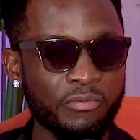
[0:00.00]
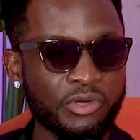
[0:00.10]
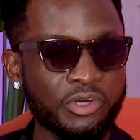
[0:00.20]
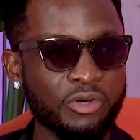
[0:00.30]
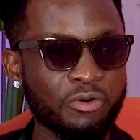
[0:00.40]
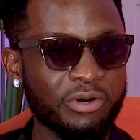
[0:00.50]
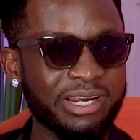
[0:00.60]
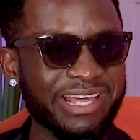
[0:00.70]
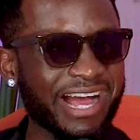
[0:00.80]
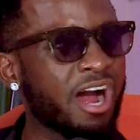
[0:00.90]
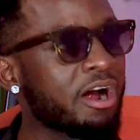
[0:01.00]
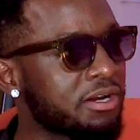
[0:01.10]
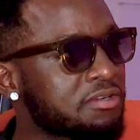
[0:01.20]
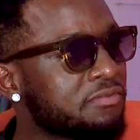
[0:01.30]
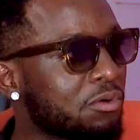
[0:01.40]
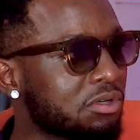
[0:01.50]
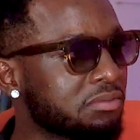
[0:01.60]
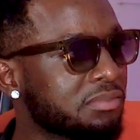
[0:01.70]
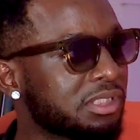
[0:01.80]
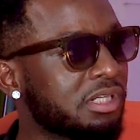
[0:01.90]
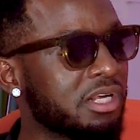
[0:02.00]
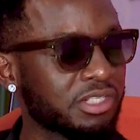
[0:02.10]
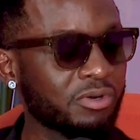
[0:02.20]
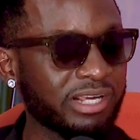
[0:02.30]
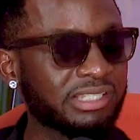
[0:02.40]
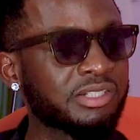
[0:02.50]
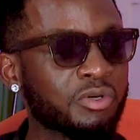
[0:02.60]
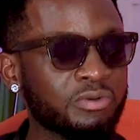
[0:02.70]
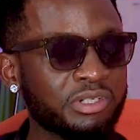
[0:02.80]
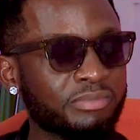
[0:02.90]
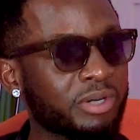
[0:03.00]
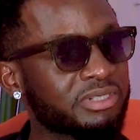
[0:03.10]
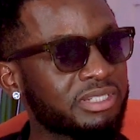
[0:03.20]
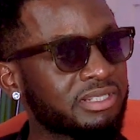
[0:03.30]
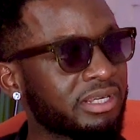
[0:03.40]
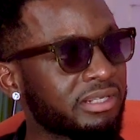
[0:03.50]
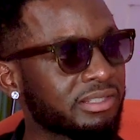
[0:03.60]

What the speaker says: in the hardest form. So I schooled in Bauchi State.